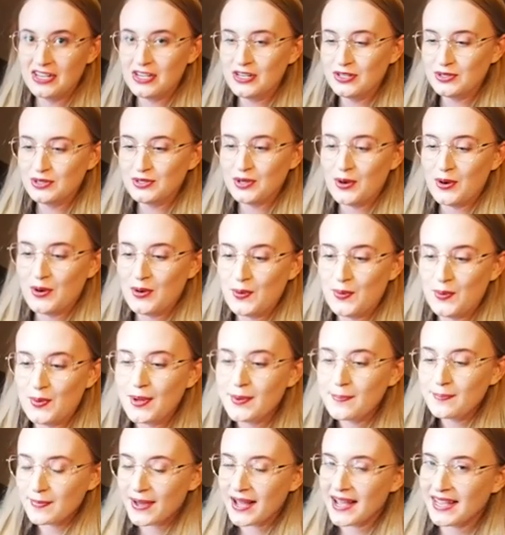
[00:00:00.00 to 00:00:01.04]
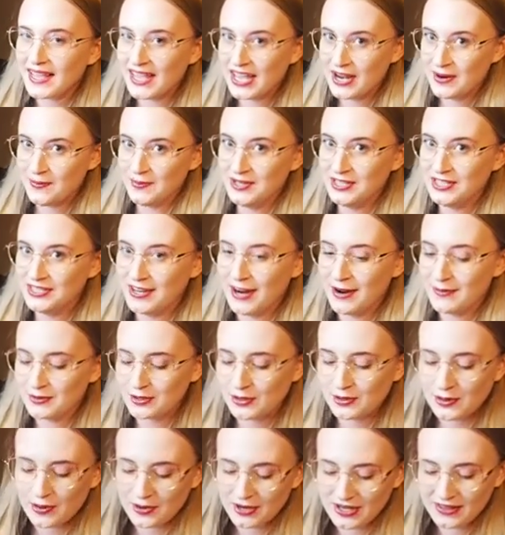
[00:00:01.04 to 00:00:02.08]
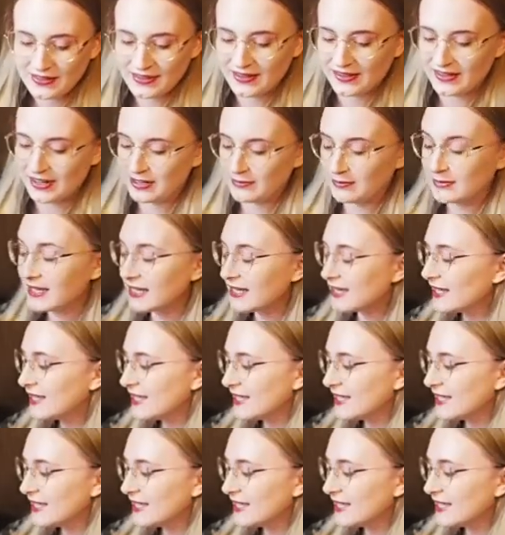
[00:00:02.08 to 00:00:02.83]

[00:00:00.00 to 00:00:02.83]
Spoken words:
So my camera stopped recording there on me.